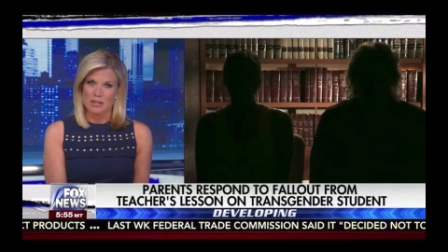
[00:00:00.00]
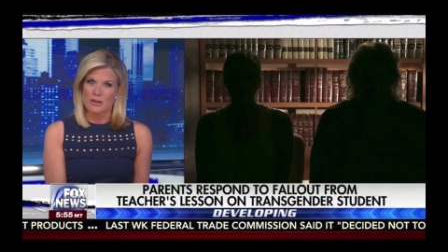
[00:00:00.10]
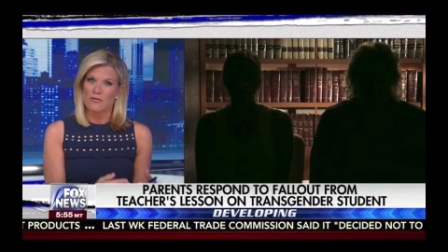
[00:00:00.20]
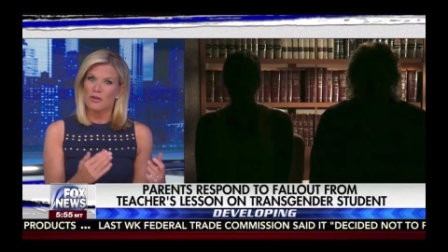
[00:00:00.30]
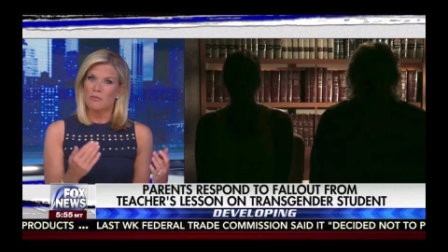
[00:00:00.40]

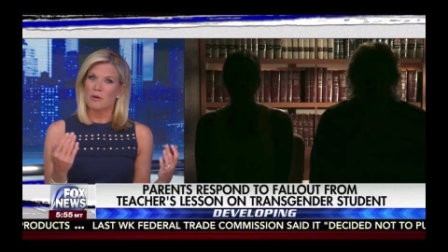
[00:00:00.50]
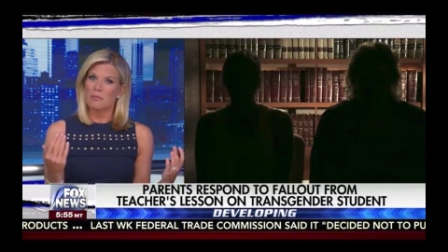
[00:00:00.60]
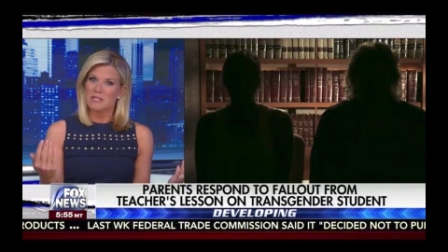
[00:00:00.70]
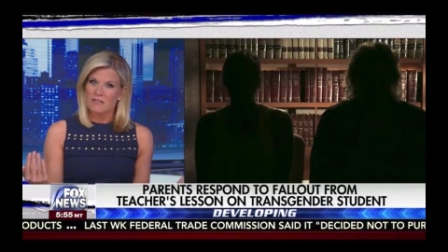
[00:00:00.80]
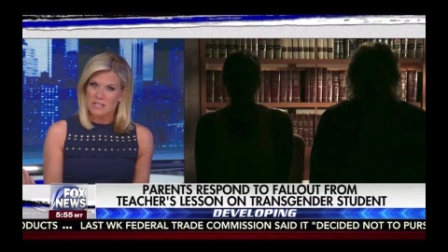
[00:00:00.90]
So for the
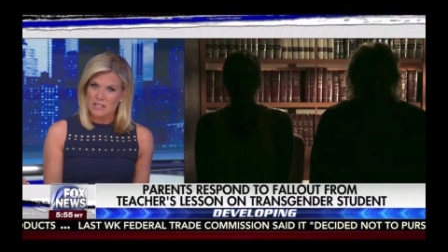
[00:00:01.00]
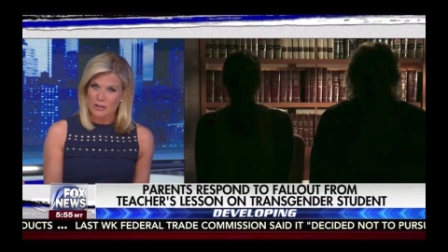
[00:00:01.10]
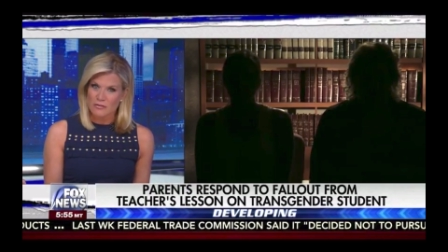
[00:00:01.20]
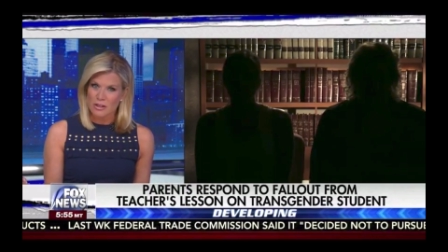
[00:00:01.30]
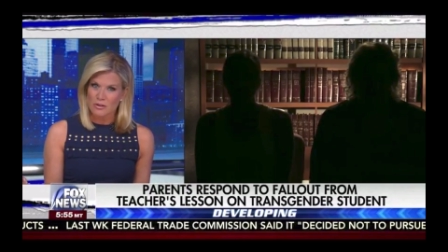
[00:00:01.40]
purpose of this
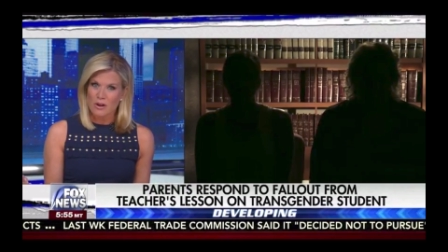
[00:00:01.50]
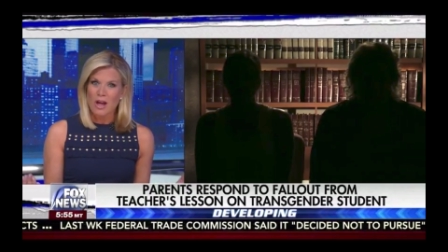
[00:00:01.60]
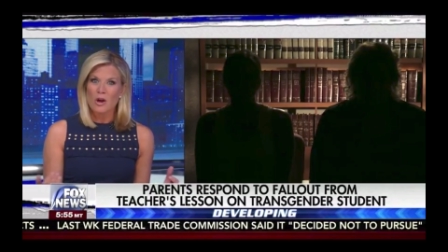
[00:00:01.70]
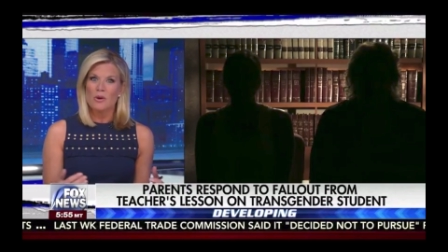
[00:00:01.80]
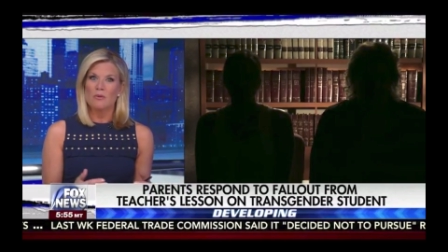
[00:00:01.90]
interview,
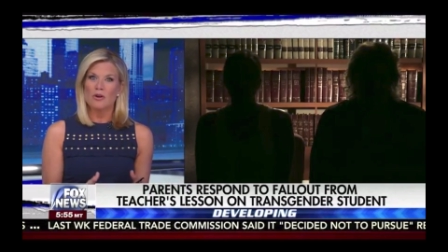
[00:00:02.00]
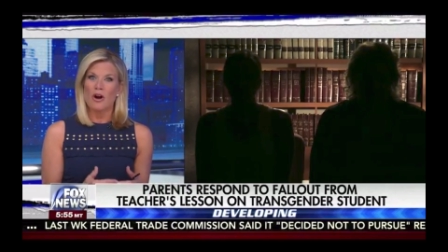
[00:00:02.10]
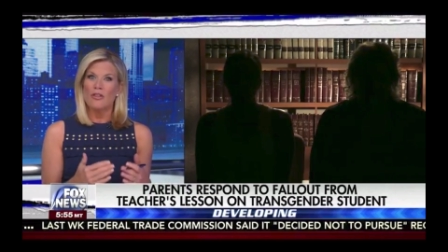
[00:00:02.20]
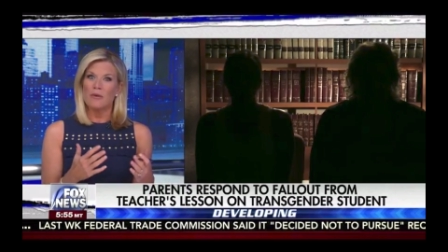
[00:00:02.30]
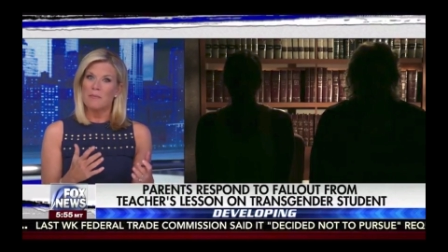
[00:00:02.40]
we will
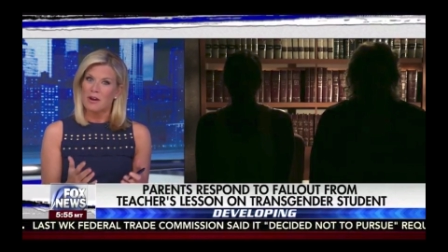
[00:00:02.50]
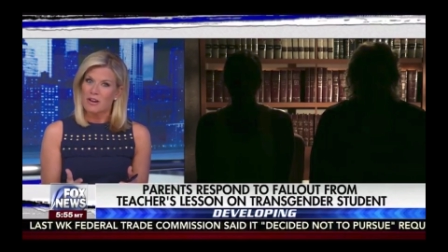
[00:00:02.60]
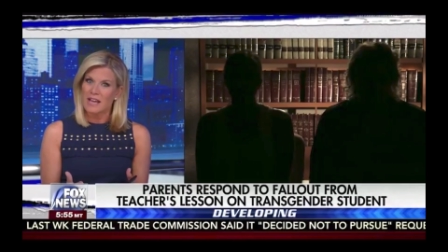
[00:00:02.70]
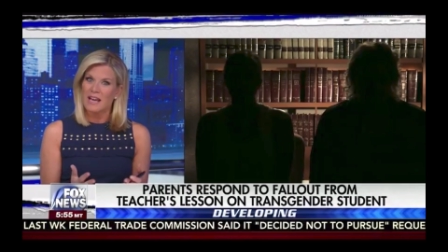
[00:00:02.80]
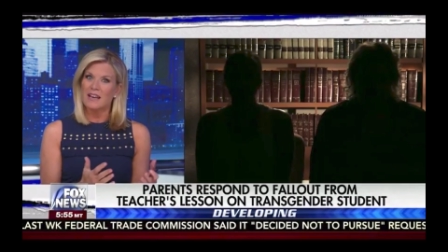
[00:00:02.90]
call them
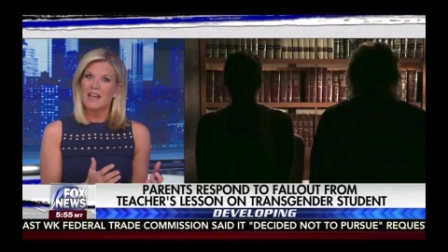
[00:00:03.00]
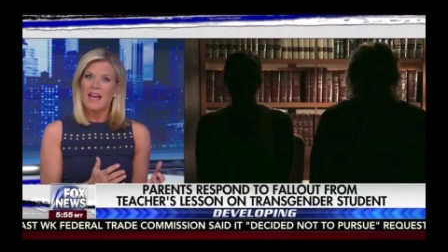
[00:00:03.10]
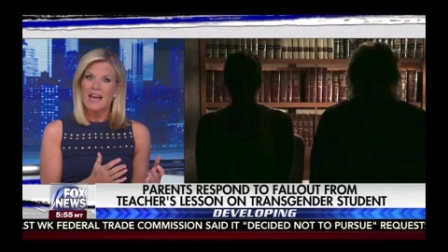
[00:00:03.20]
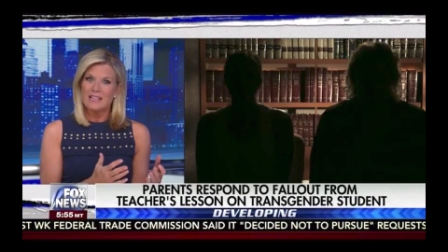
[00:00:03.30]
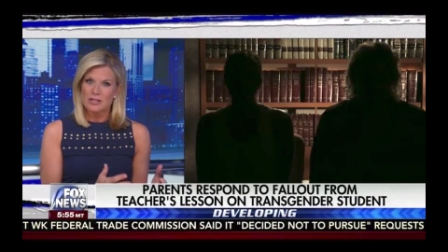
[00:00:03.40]
Marianne
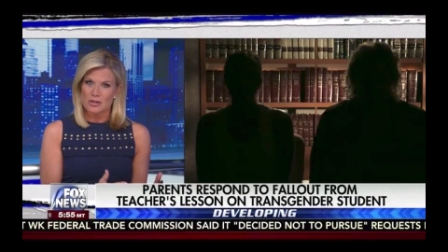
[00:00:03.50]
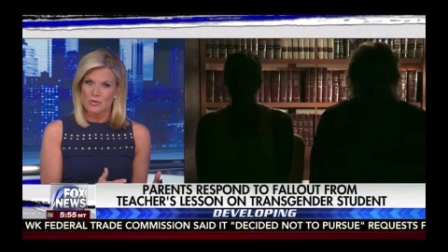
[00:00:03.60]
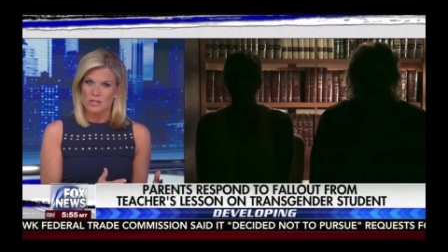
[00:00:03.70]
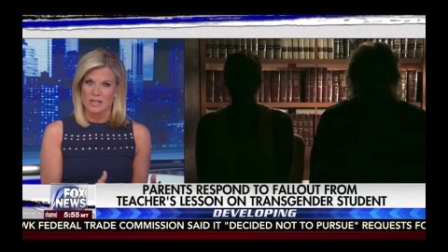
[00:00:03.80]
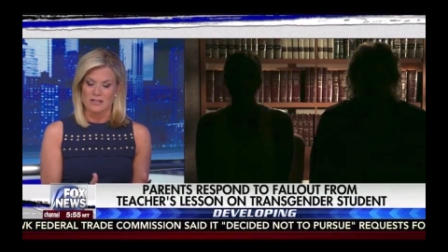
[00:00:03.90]
and
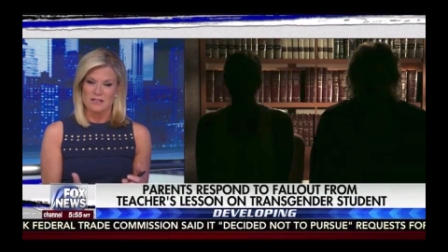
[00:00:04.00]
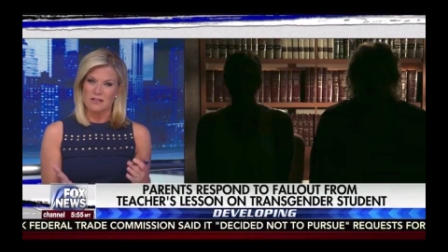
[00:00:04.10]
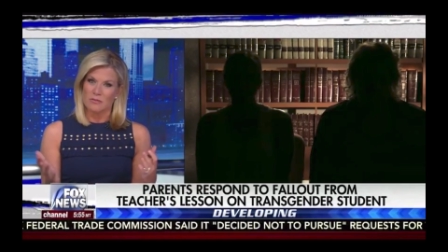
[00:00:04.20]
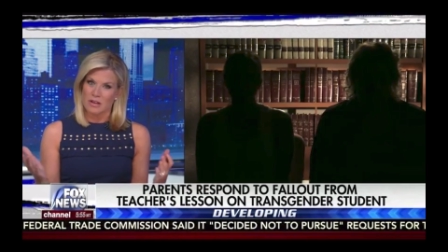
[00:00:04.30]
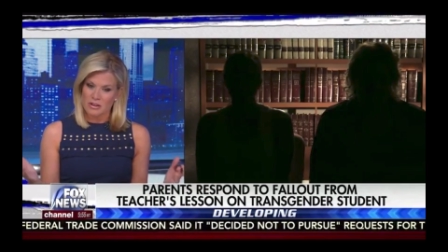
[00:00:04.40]
Susan.
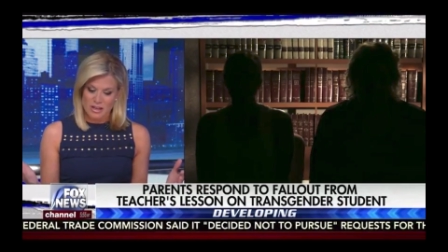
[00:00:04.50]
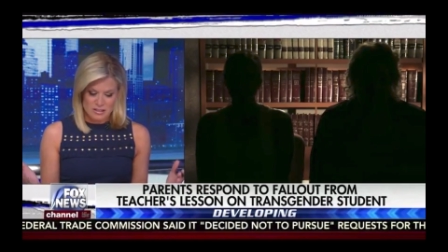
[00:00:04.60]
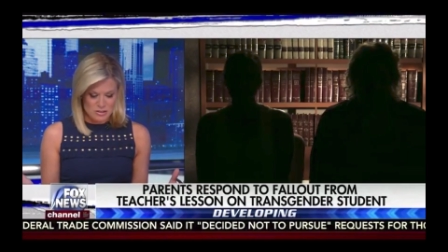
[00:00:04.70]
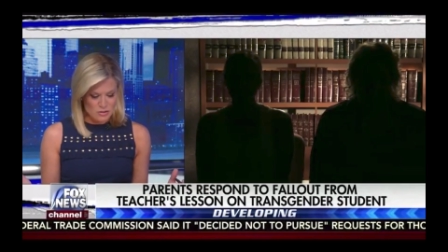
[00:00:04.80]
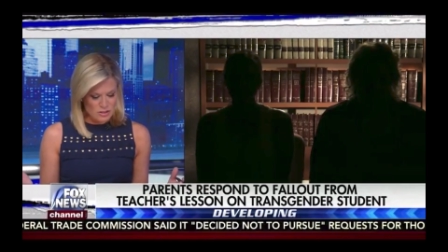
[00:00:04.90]
So Marianne
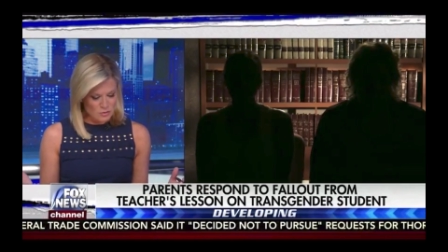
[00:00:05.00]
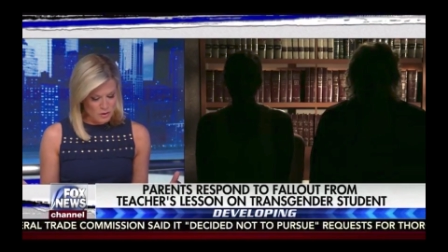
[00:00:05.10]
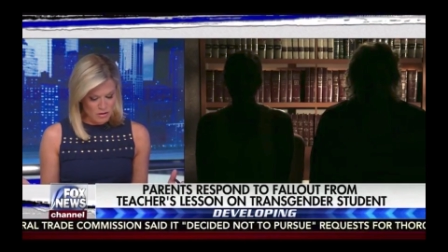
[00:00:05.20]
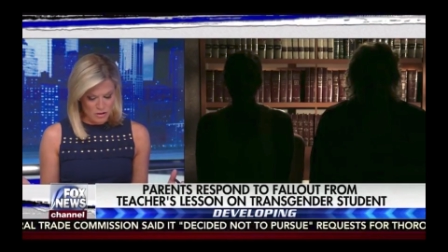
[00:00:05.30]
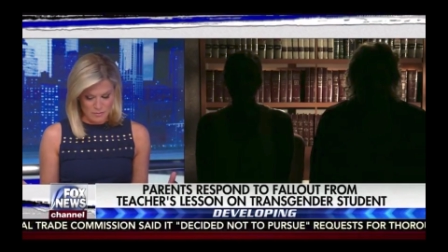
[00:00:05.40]
and Susan,
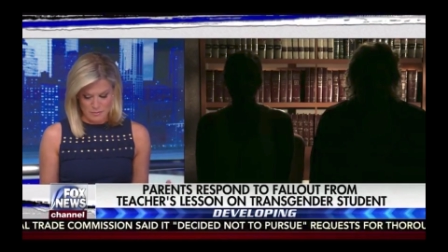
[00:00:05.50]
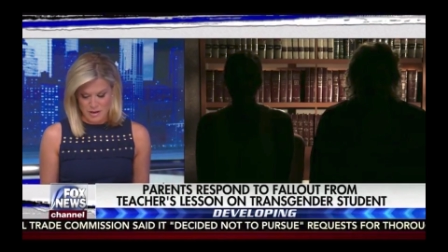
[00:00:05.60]
welcome.